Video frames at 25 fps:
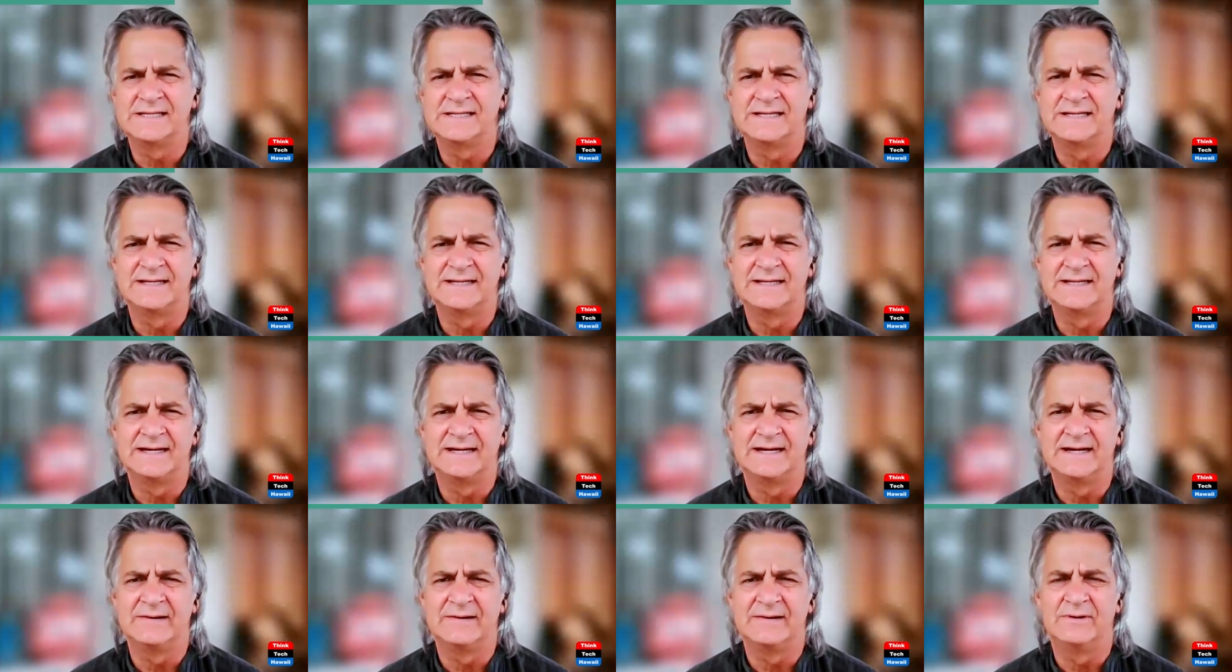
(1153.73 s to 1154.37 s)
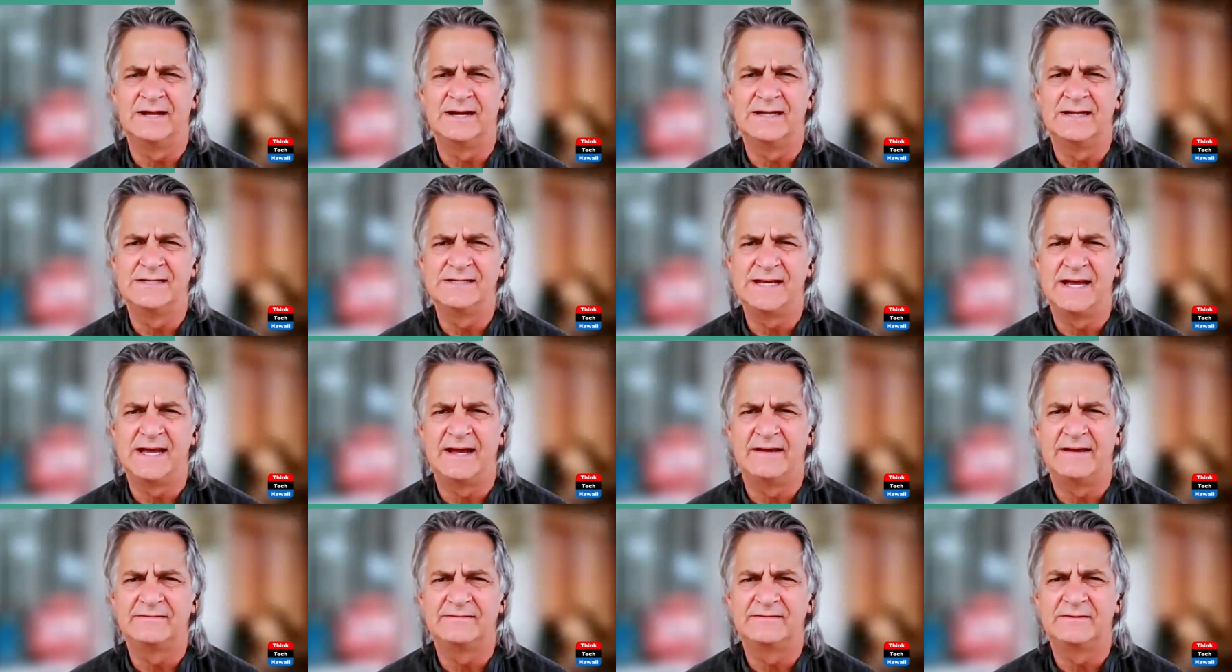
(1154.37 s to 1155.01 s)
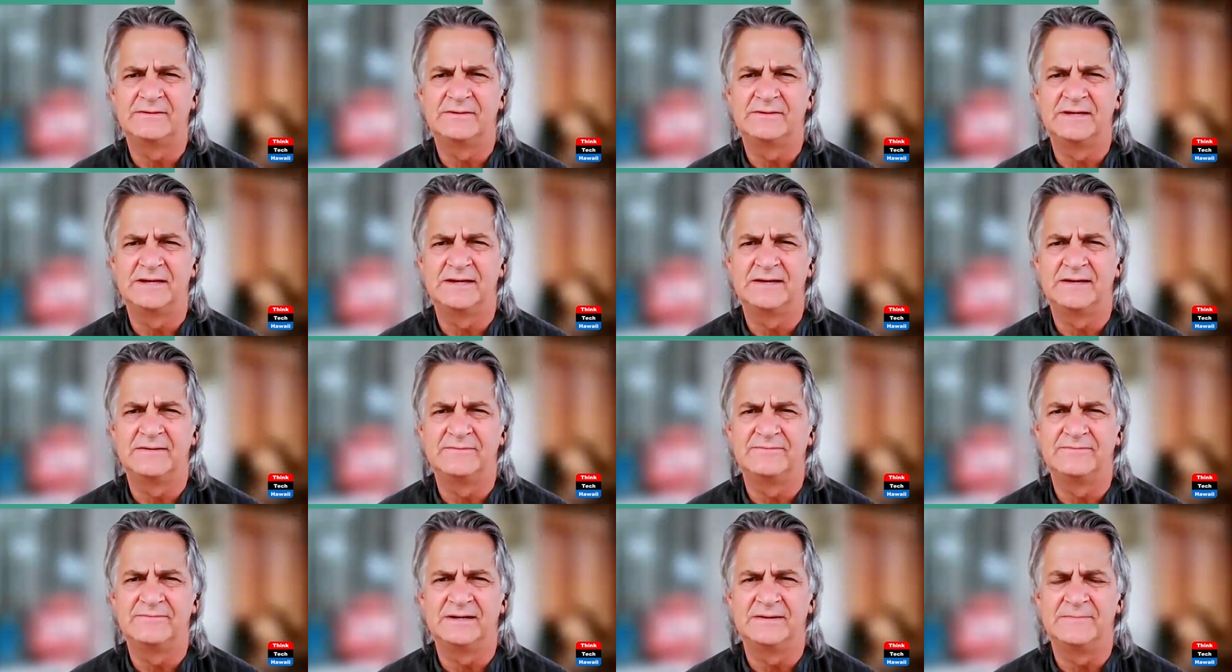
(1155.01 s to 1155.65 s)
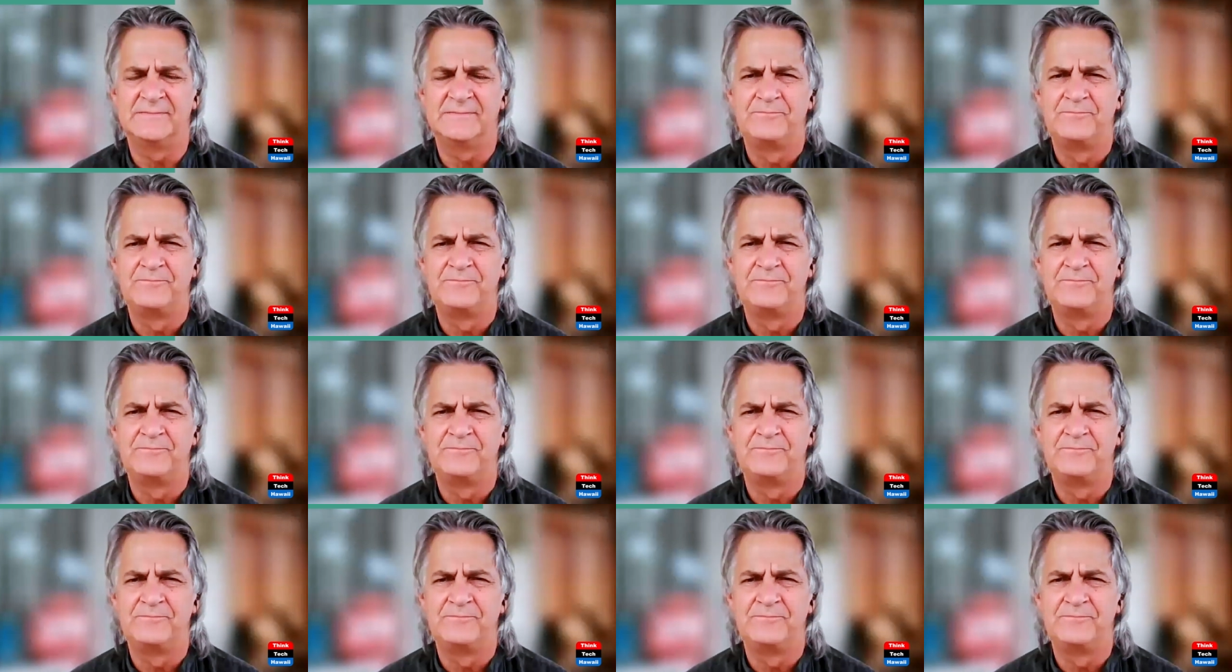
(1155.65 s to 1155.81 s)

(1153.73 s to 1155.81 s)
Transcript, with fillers: And uh, I wanted to ask you kind of, uh,